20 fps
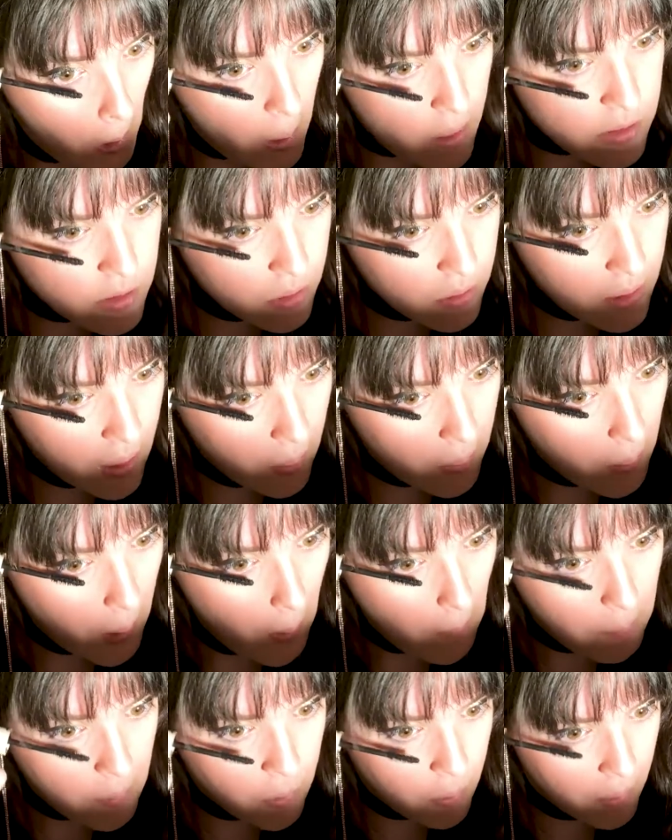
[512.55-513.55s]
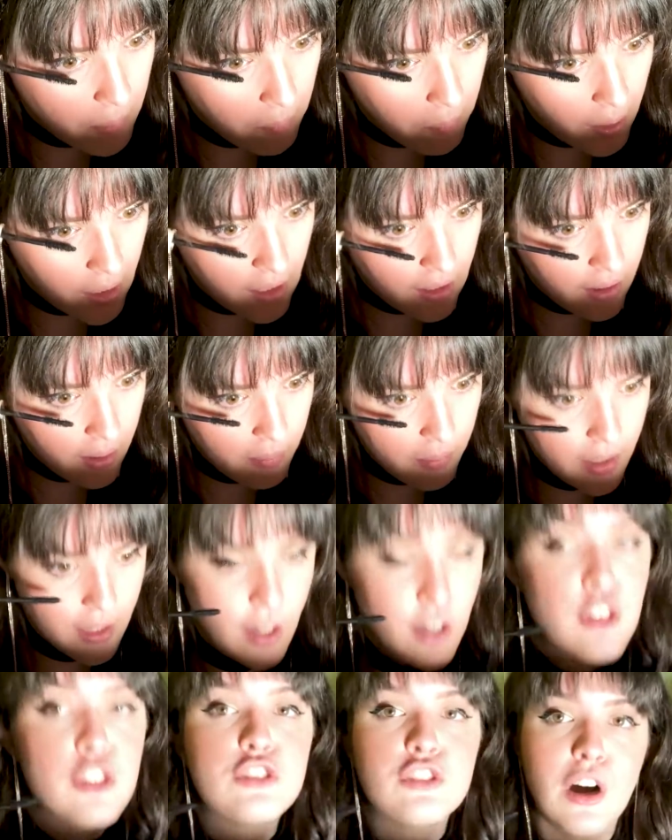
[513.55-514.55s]
So now that I'm doing makeup and
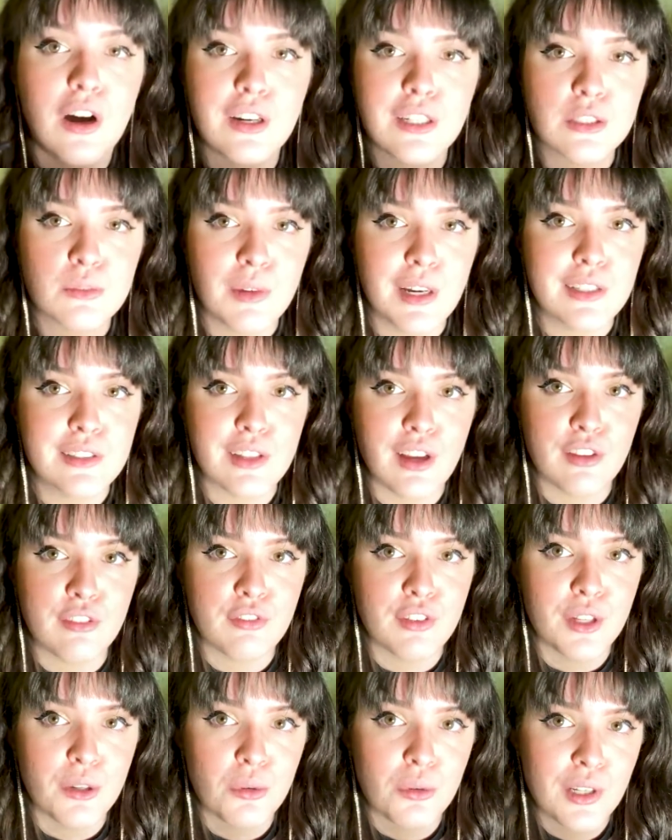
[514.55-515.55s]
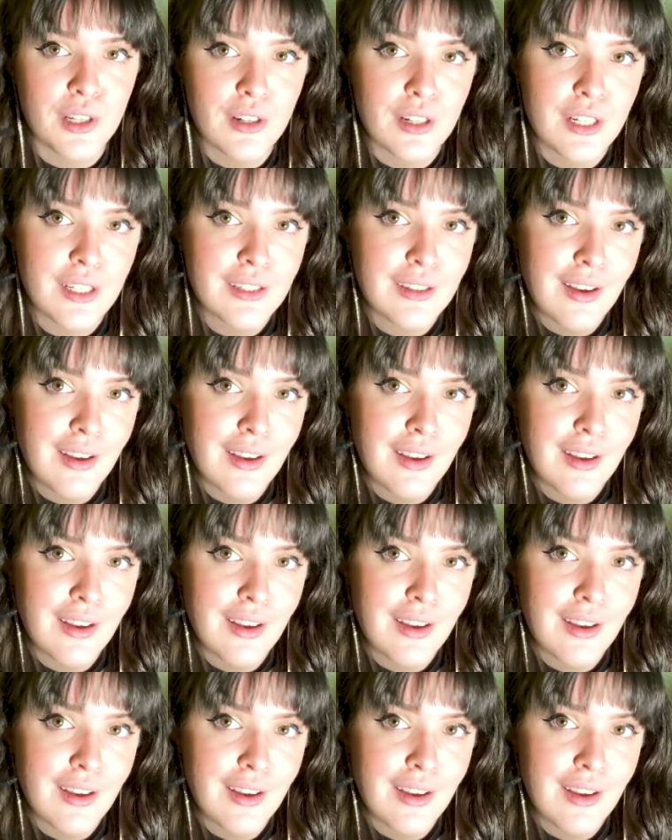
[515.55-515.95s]
I don't talk as much, I feel weird.